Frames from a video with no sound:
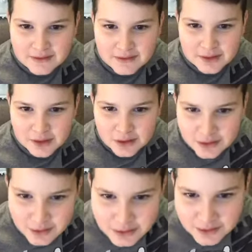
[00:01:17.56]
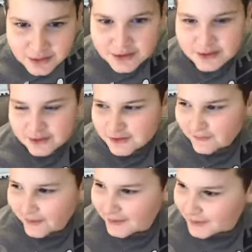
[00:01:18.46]
Hi.
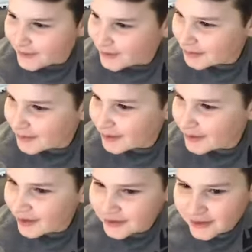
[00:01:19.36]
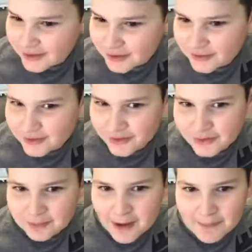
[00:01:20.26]
Apparently somebody that didn't
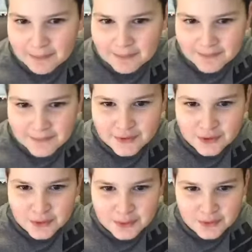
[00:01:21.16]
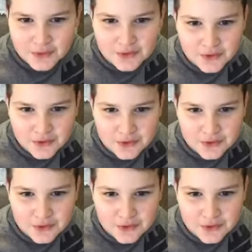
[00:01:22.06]
spam loads.